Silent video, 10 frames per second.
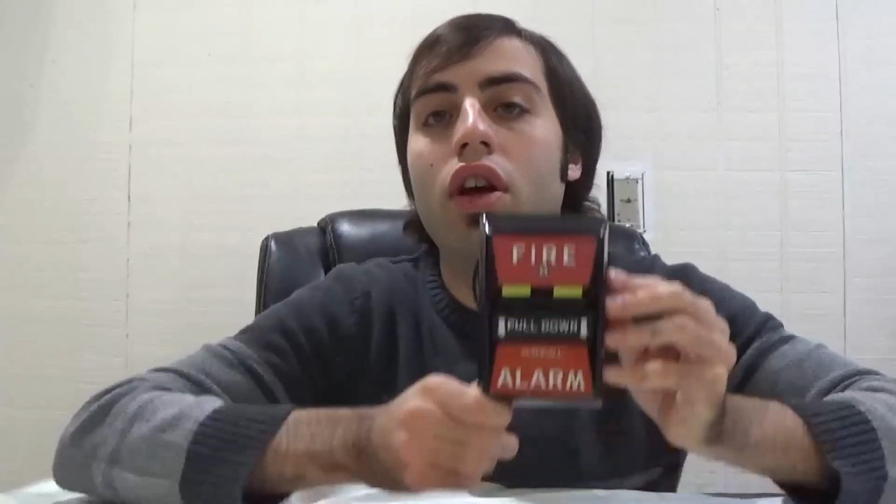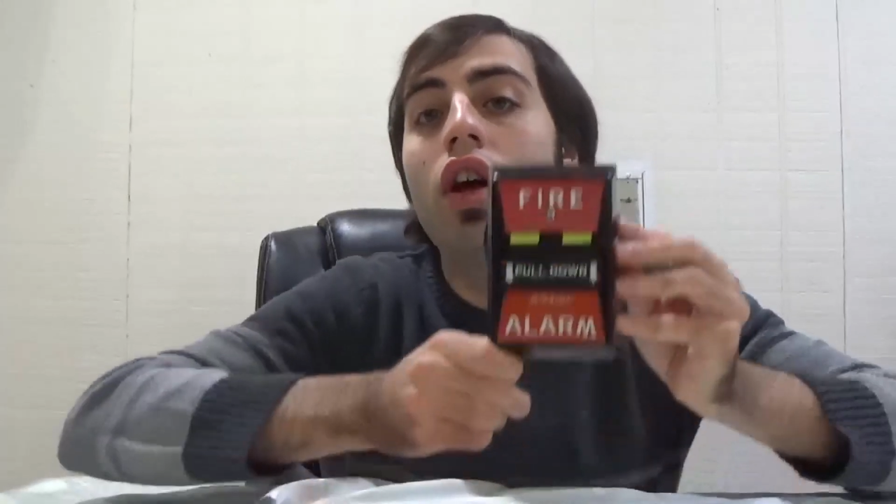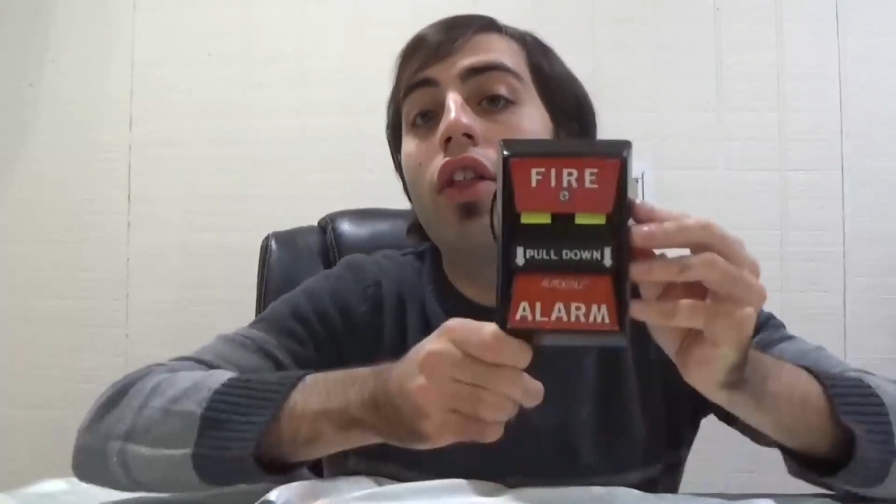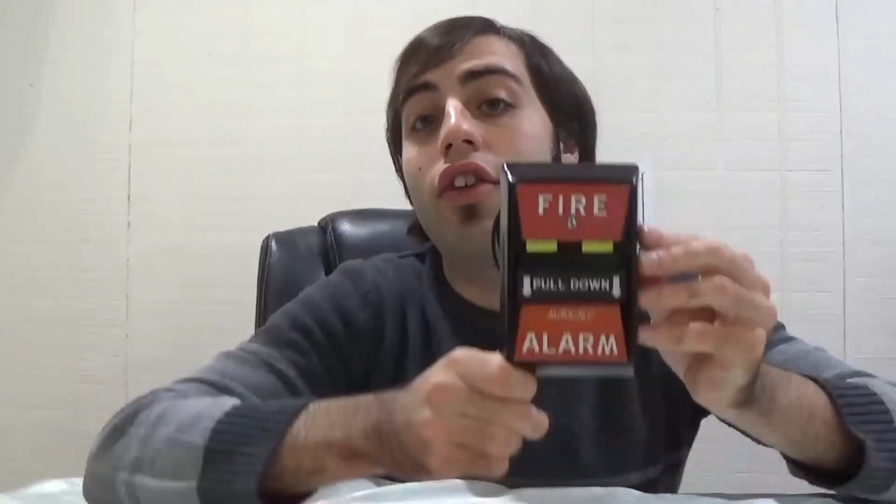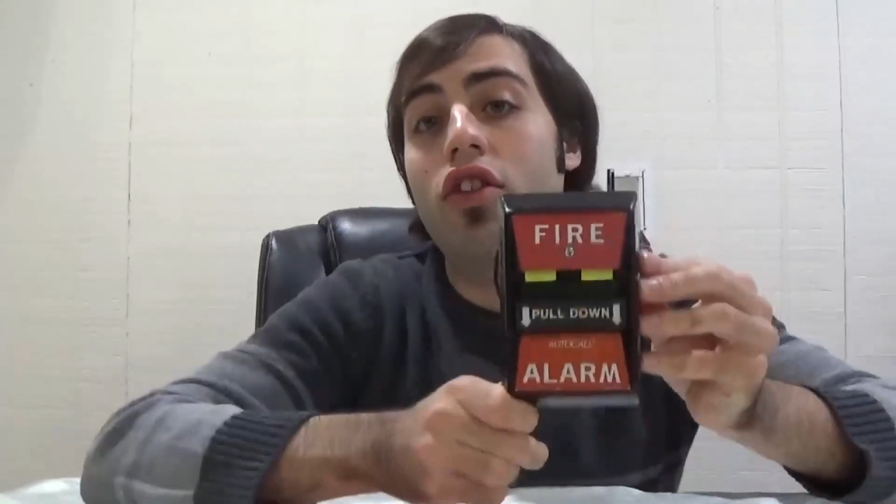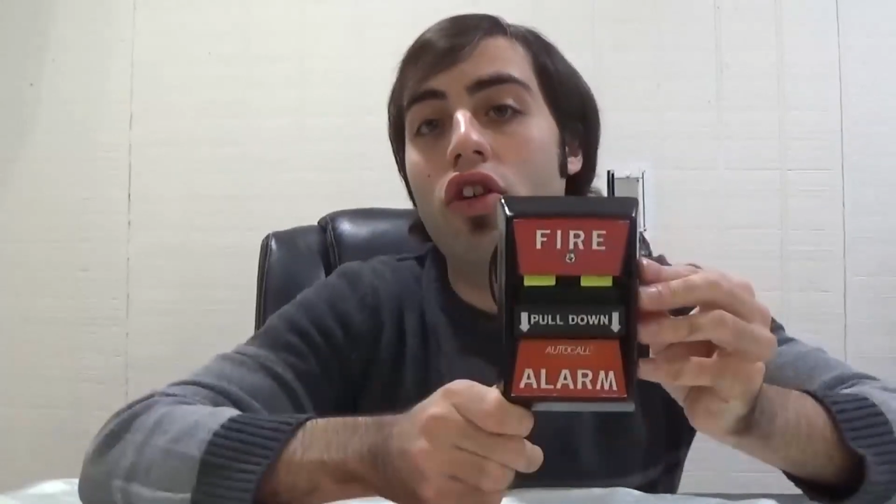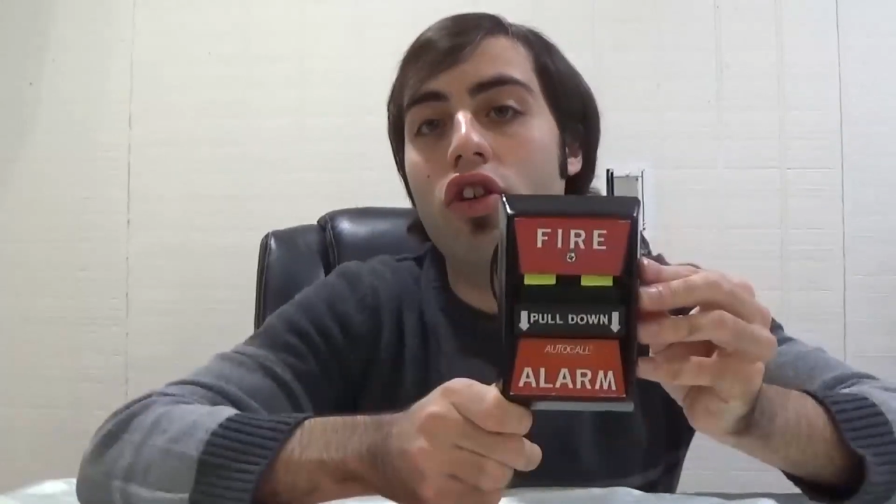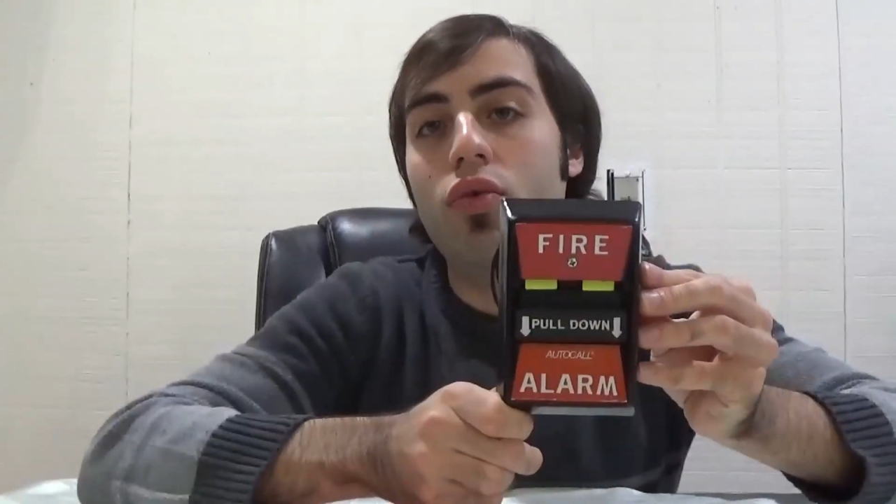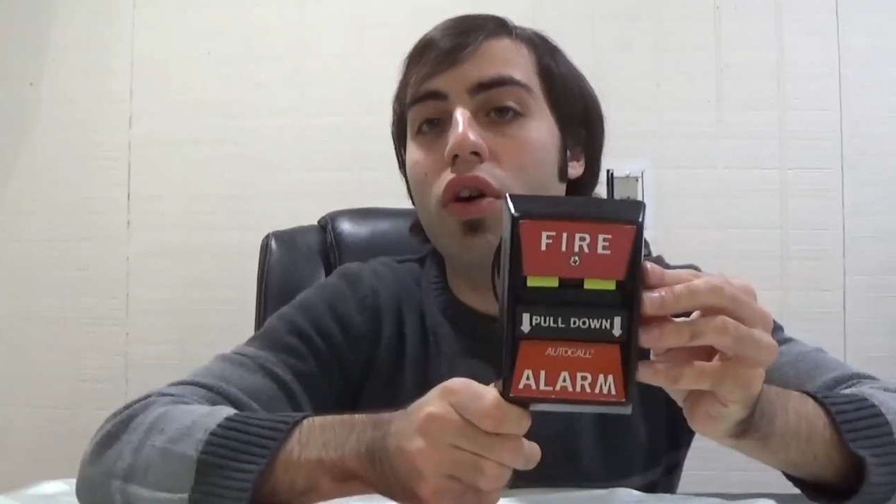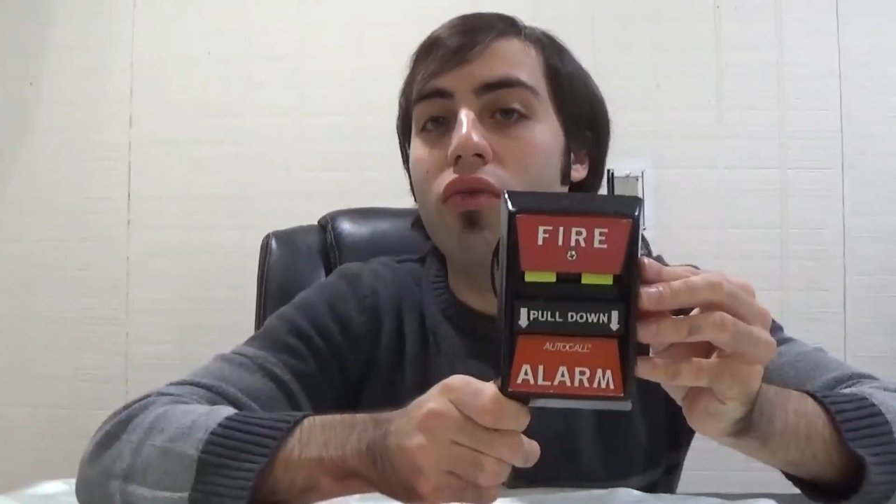These are
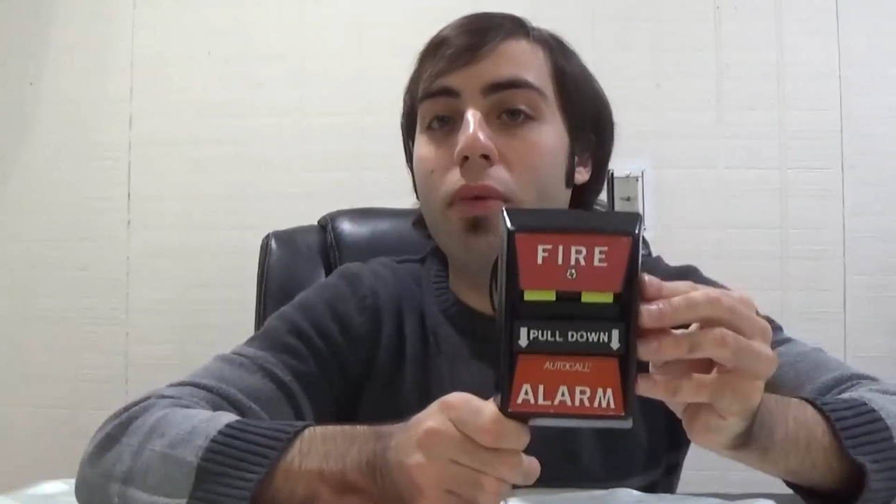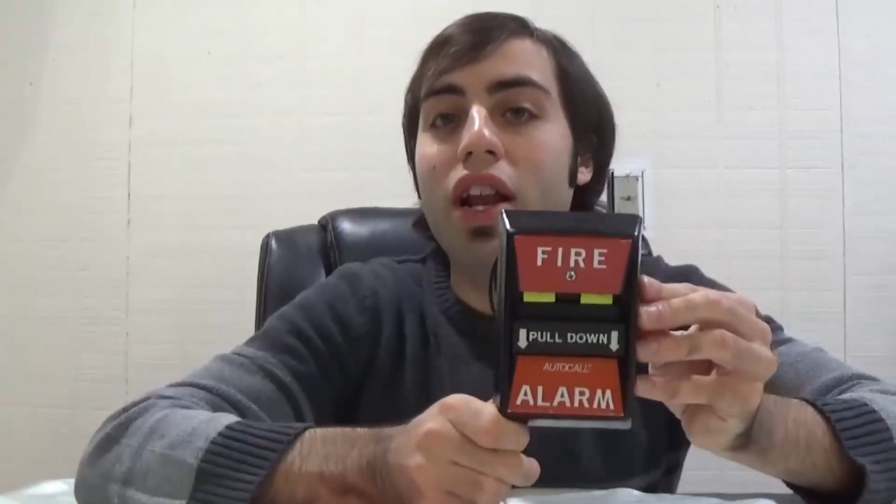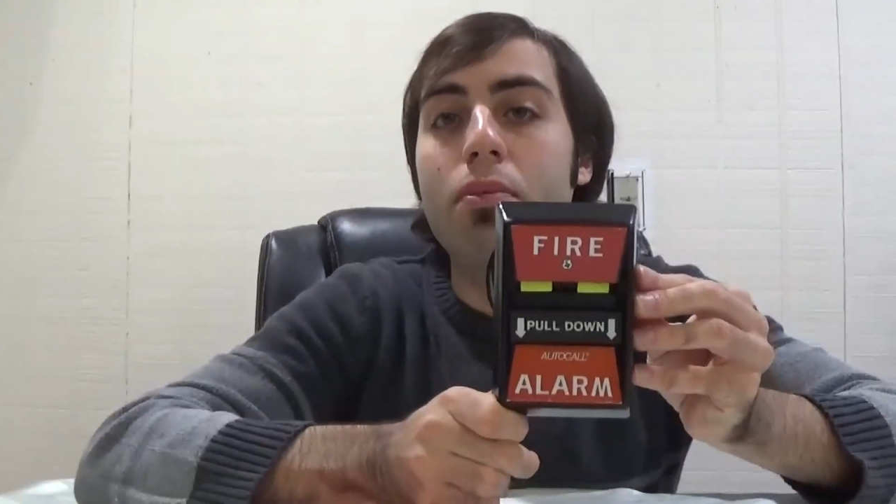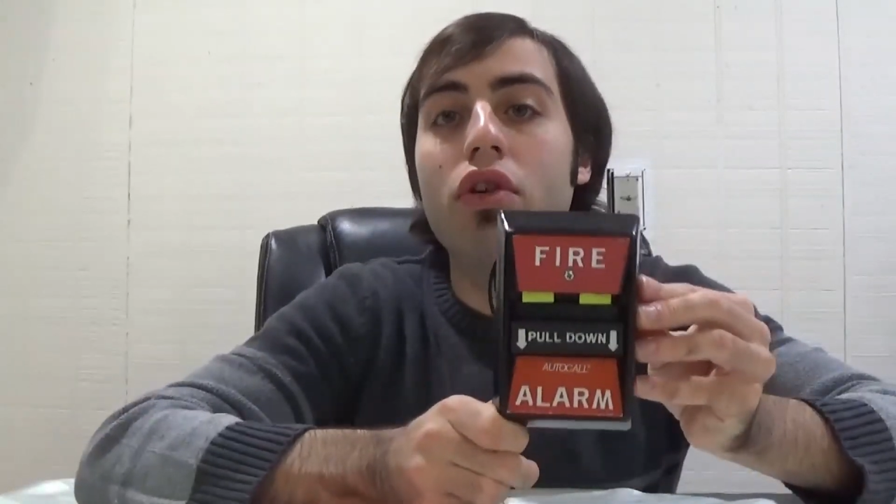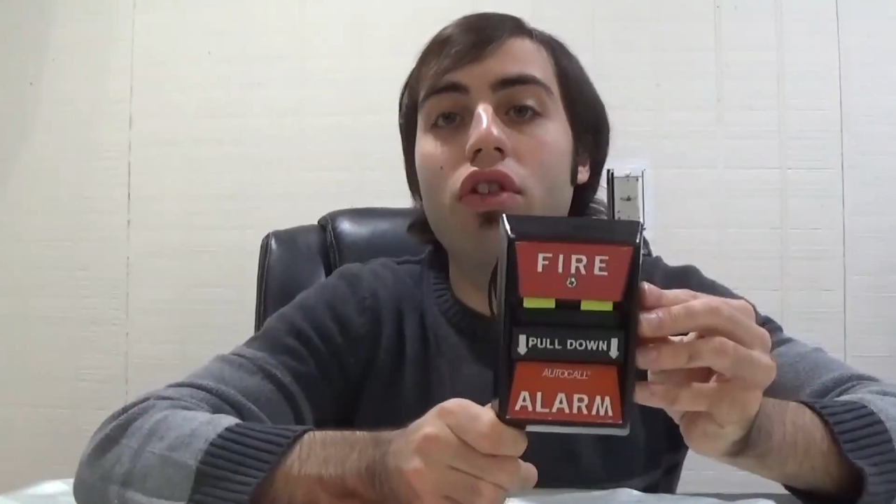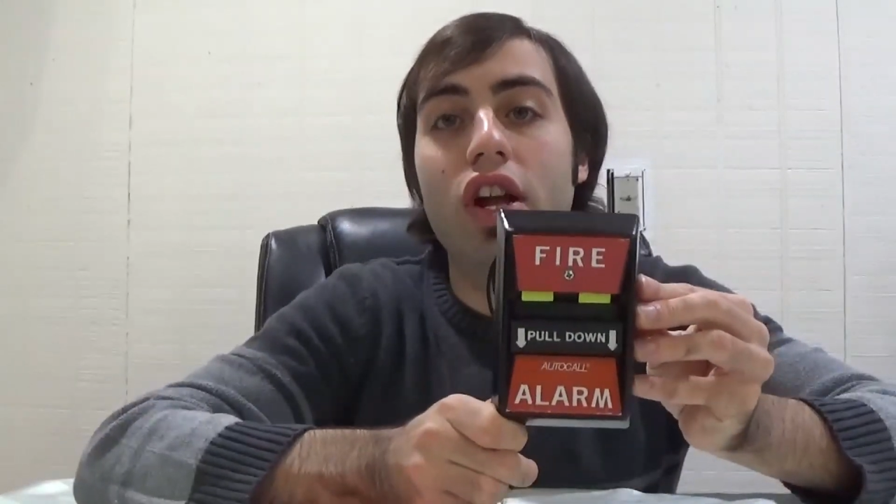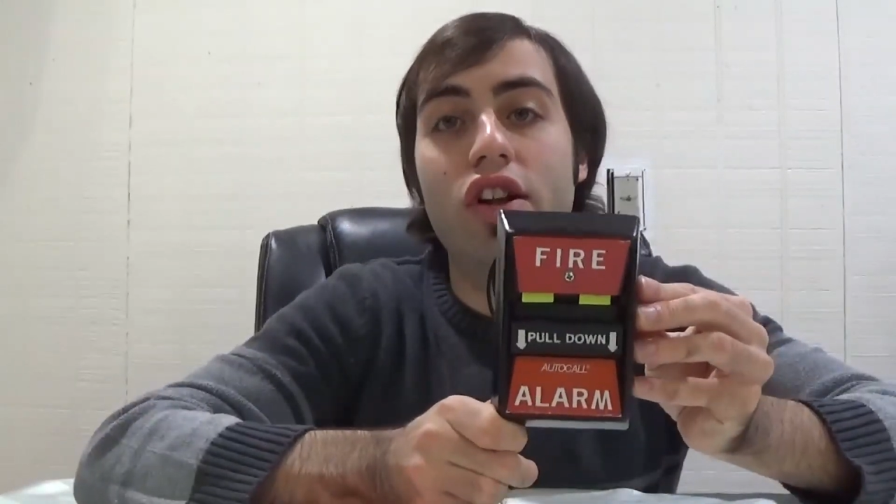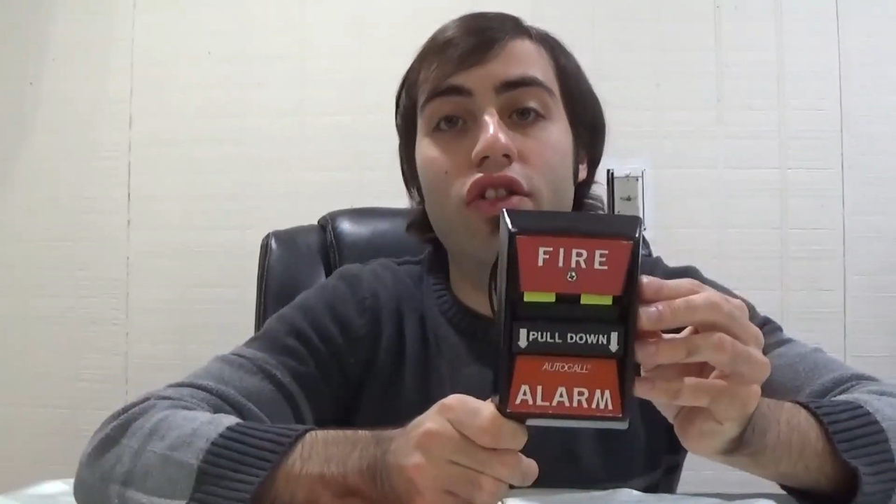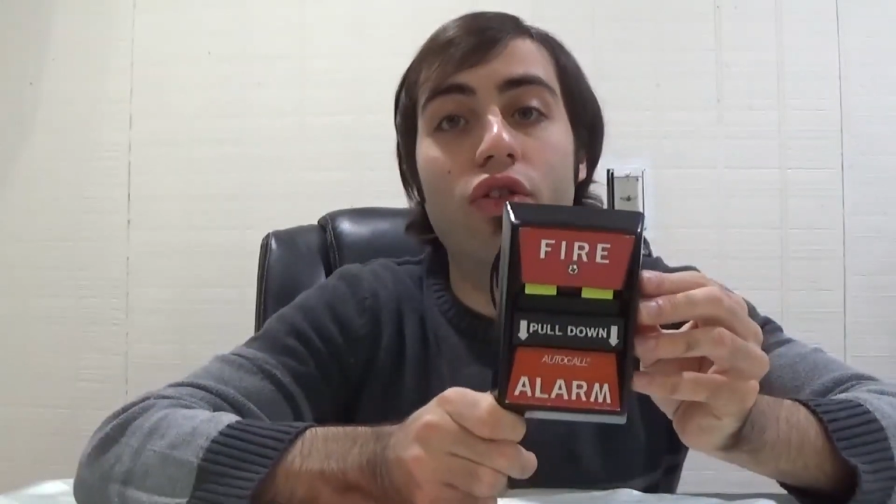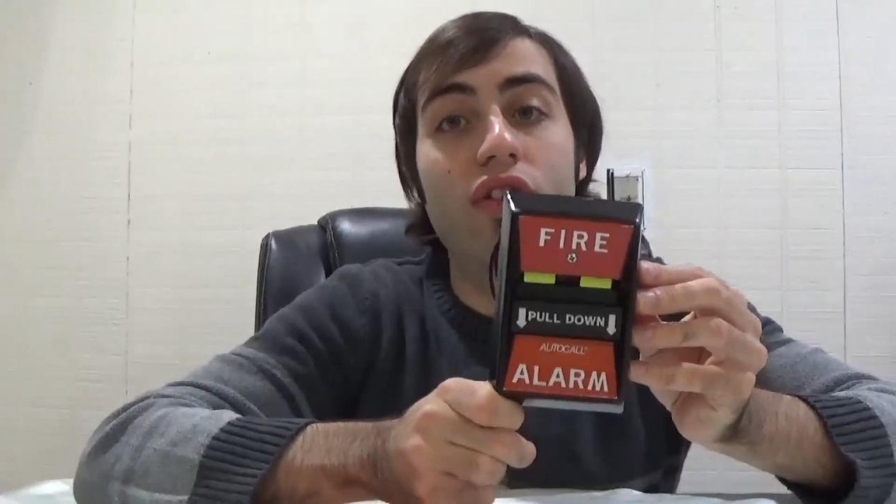just one of many pull
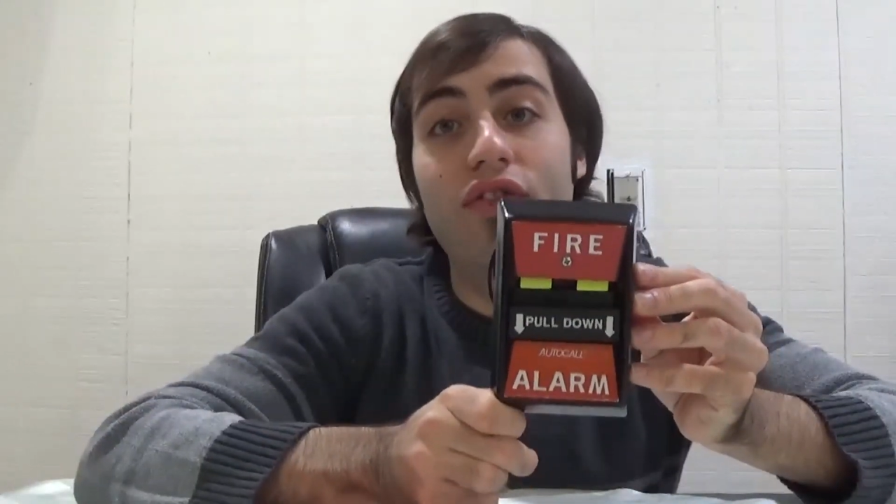stations you can